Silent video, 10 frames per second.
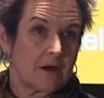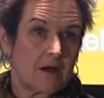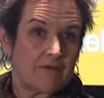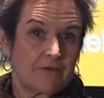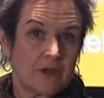
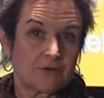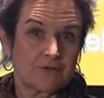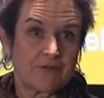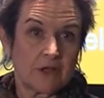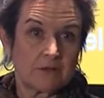of
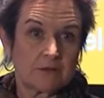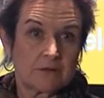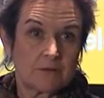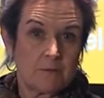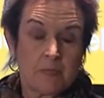interface.
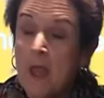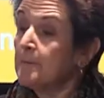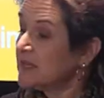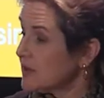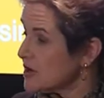
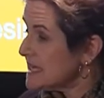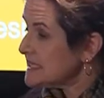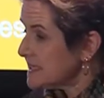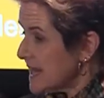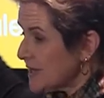But there
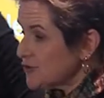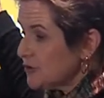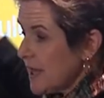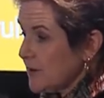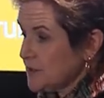is a natural
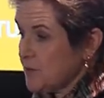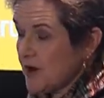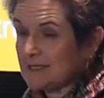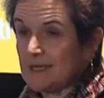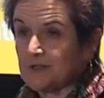language
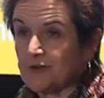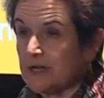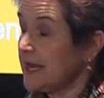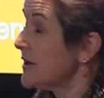processor in